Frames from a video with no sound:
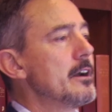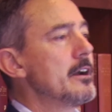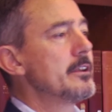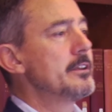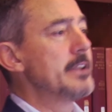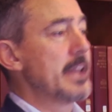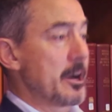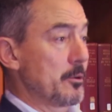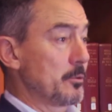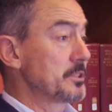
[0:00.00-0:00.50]

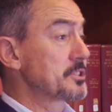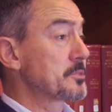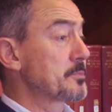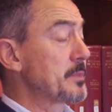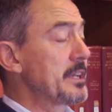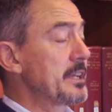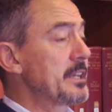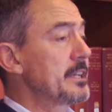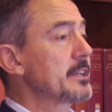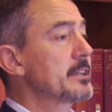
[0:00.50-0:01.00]
Now we'll
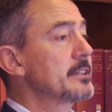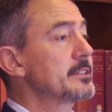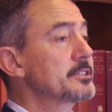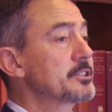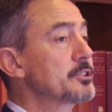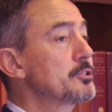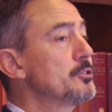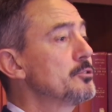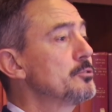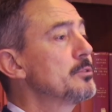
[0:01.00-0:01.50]
speak
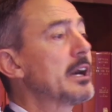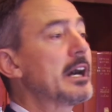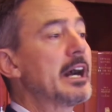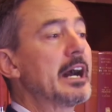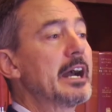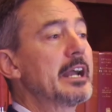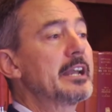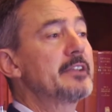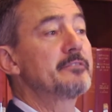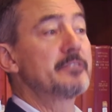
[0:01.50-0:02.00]
to
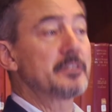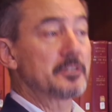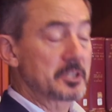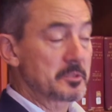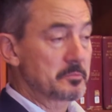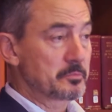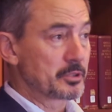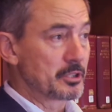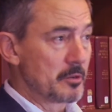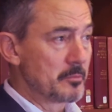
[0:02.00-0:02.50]
a very
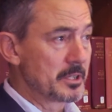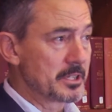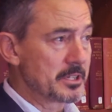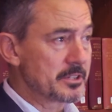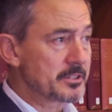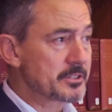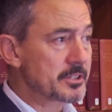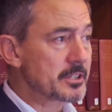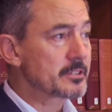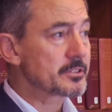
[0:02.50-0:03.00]

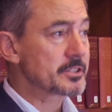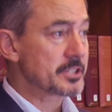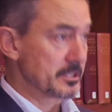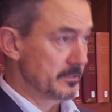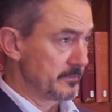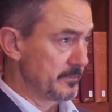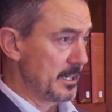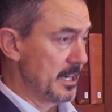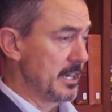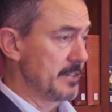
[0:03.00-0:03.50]
prominent
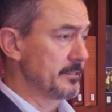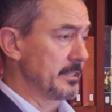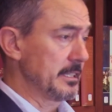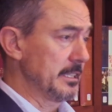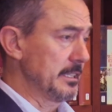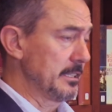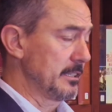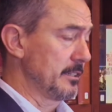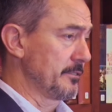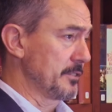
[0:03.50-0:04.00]

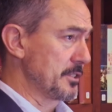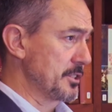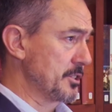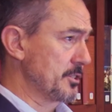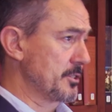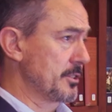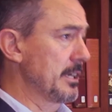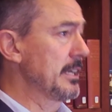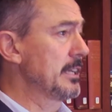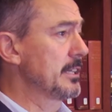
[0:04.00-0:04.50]
survivor of
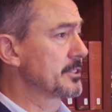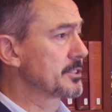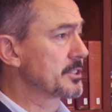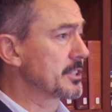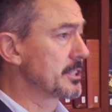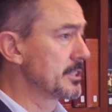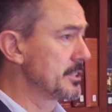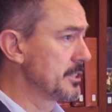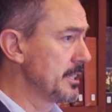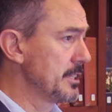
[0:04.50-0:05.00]
Australia's
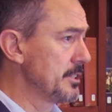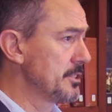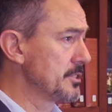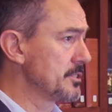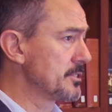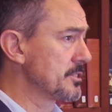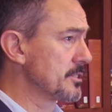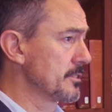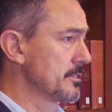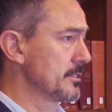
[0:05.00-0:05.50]

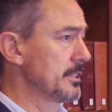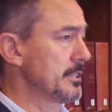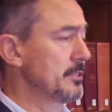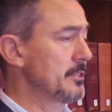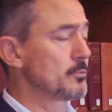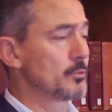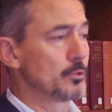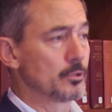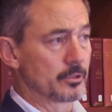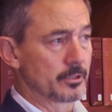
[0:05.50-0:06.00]
contingents to the
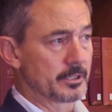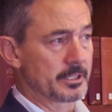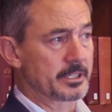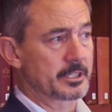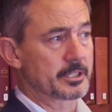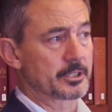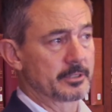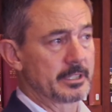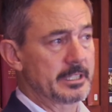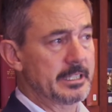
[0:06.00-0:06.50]
war in
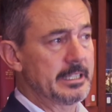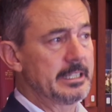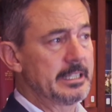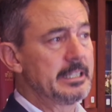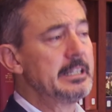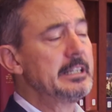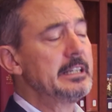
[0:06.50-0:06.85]
Korea.